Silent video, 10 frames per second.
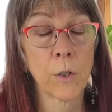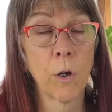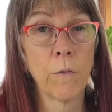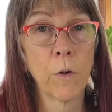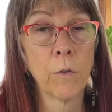So
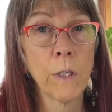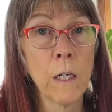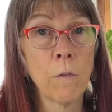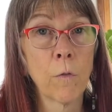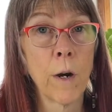if you're
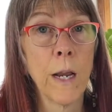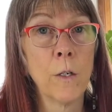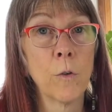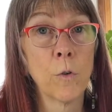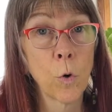looking for a
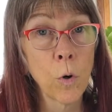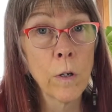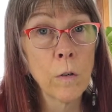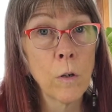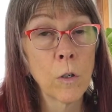
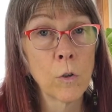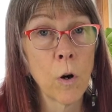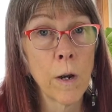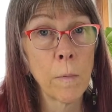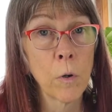tutorial on
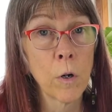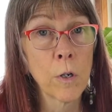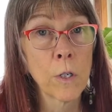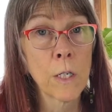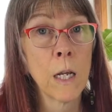drawing
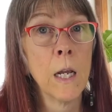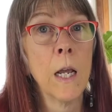birds